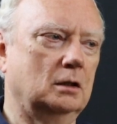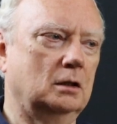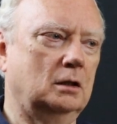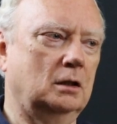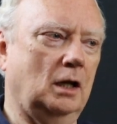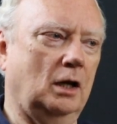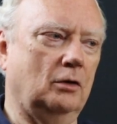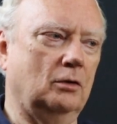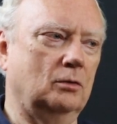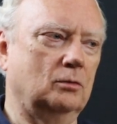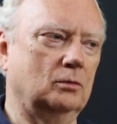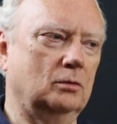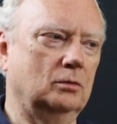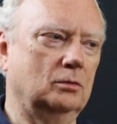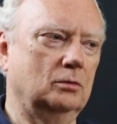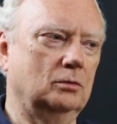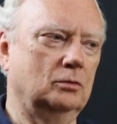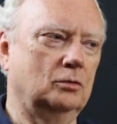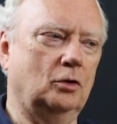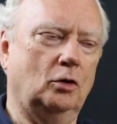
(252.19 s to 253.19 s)
now
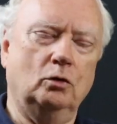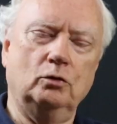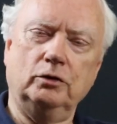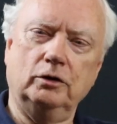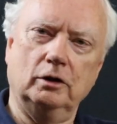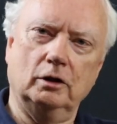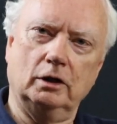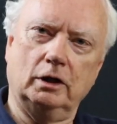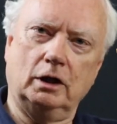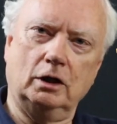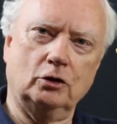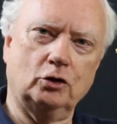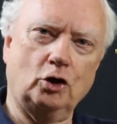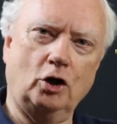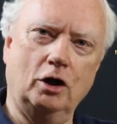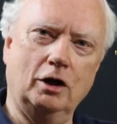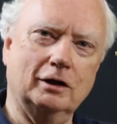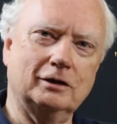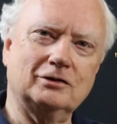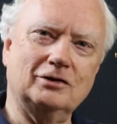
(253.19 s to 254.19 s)
don't the little
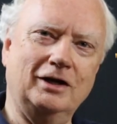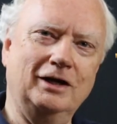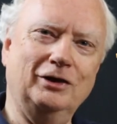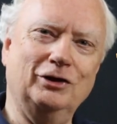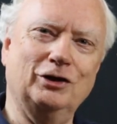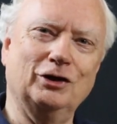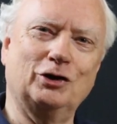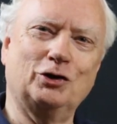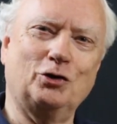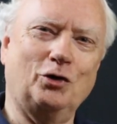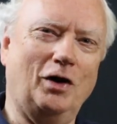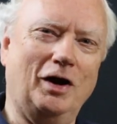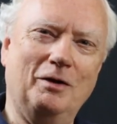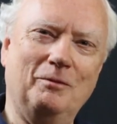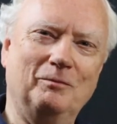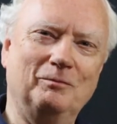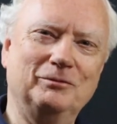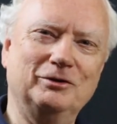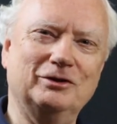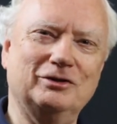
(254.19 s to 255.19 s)
dogs eat the
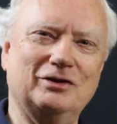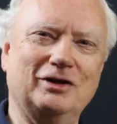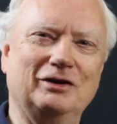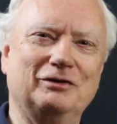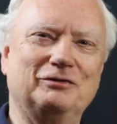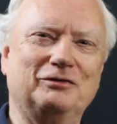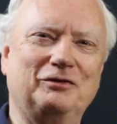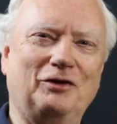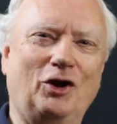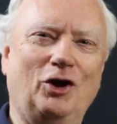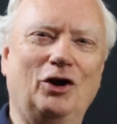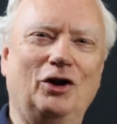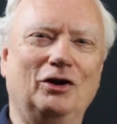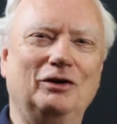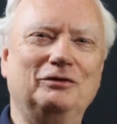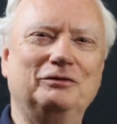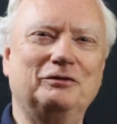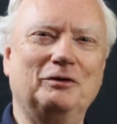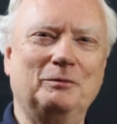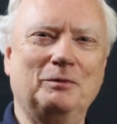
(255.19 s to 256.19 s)
crumbs that
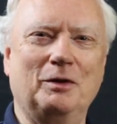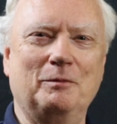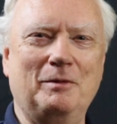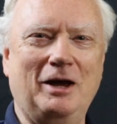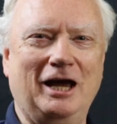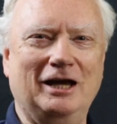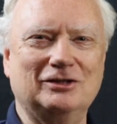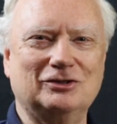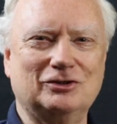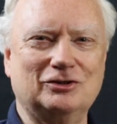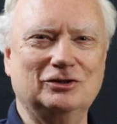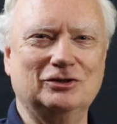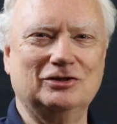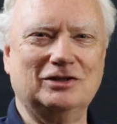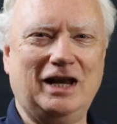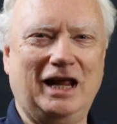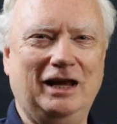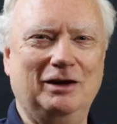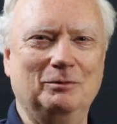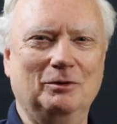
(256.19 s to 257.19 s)
fall from the
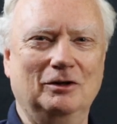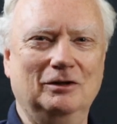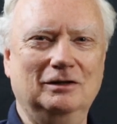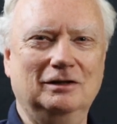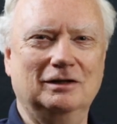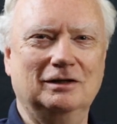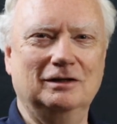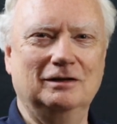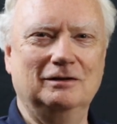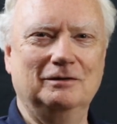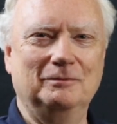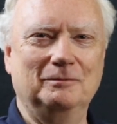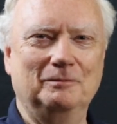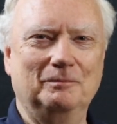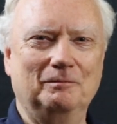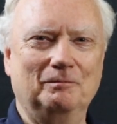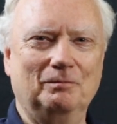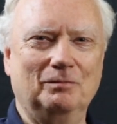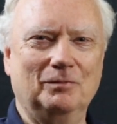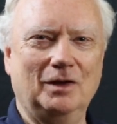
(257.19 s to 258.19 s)
master's table?"
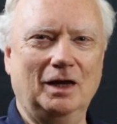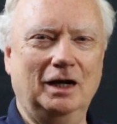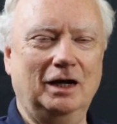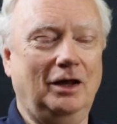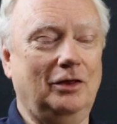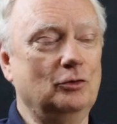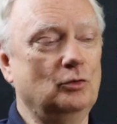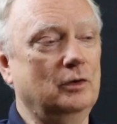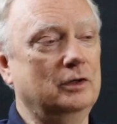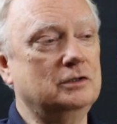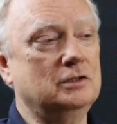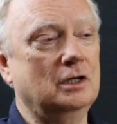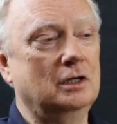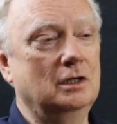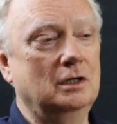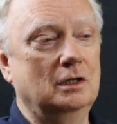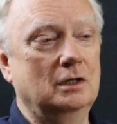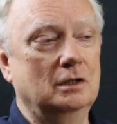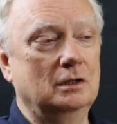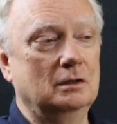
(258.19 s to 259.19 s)
In other words,
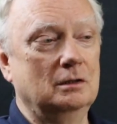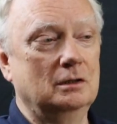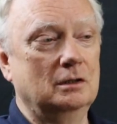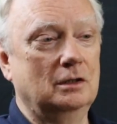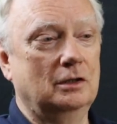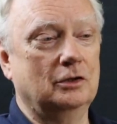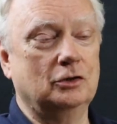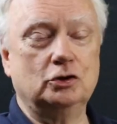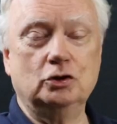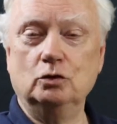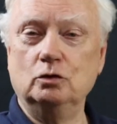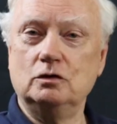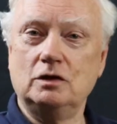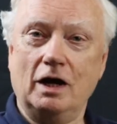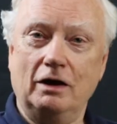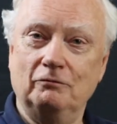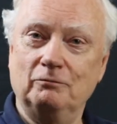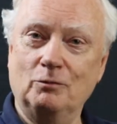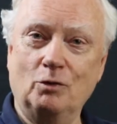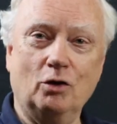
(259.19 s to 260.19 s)
the Jews
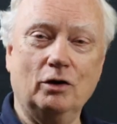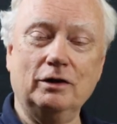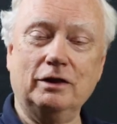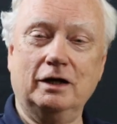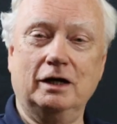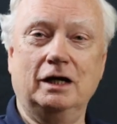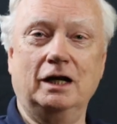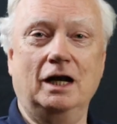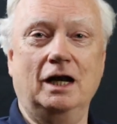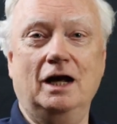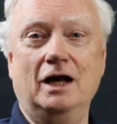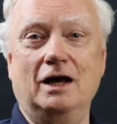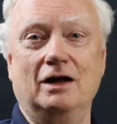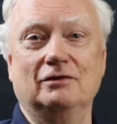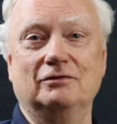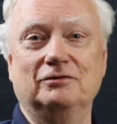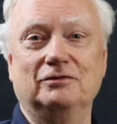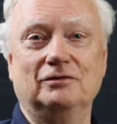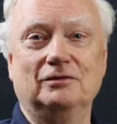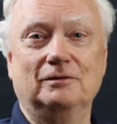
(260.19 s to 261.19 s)
have more than
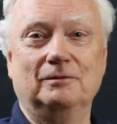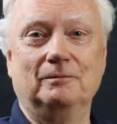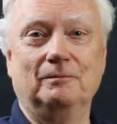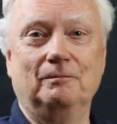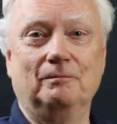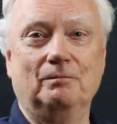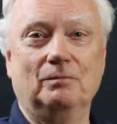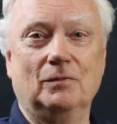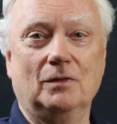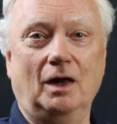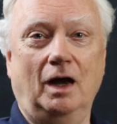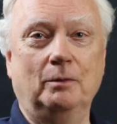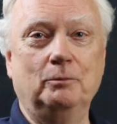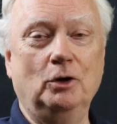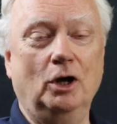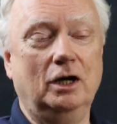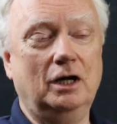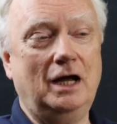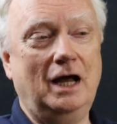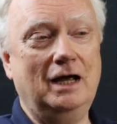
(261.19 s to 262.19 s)
enough. I'm
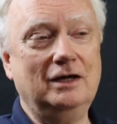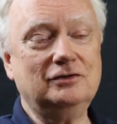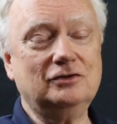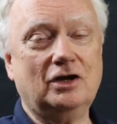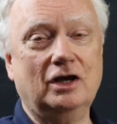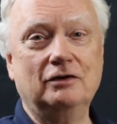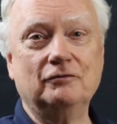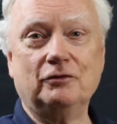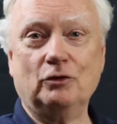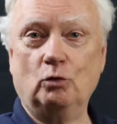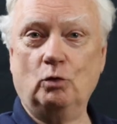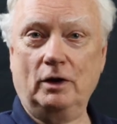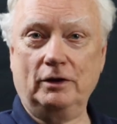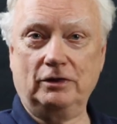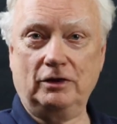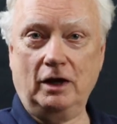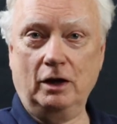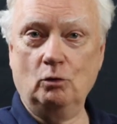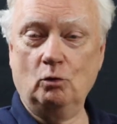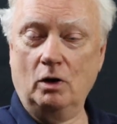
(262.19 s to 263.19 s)
not asking for
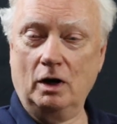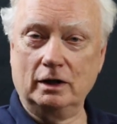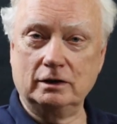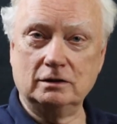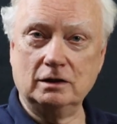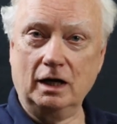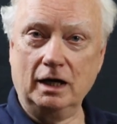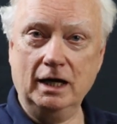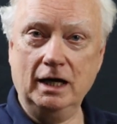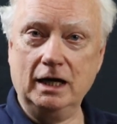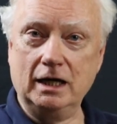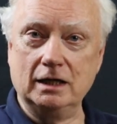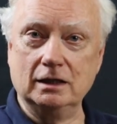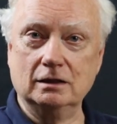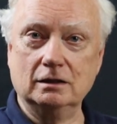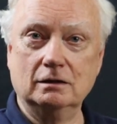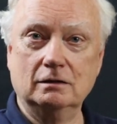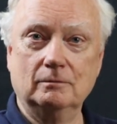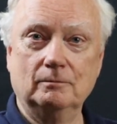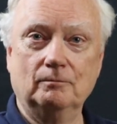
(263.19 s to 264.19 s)
what they want to eat.